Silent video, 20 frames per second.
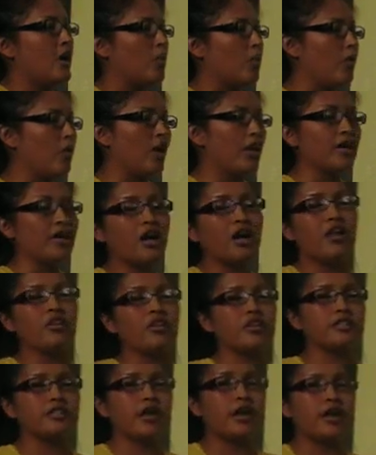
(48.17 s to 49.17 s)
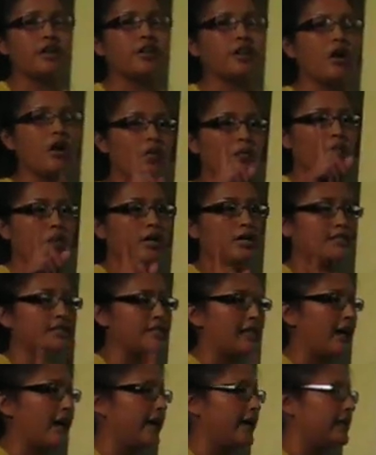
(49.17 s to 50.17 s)
one color done on one
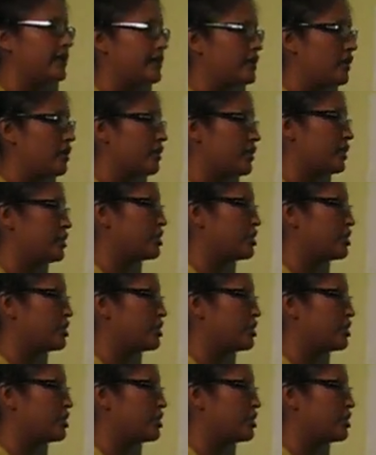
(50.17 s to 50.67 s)
side. The